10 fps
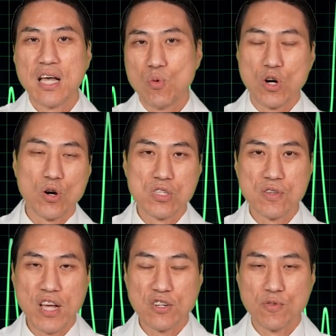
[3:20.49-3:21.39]
a recurrence
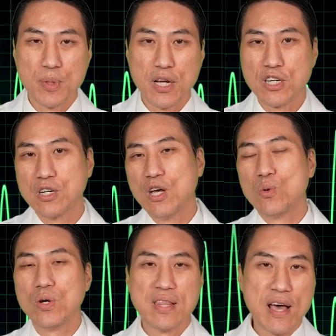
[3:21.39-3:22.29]
of atrial fibrillation
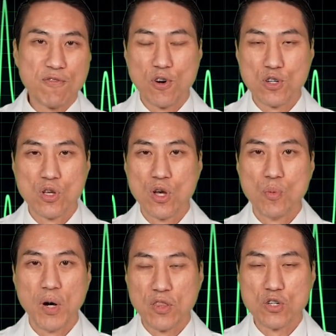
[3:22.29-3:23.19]
within that first
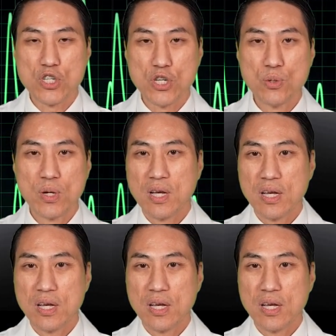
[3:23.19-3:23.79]
month or two,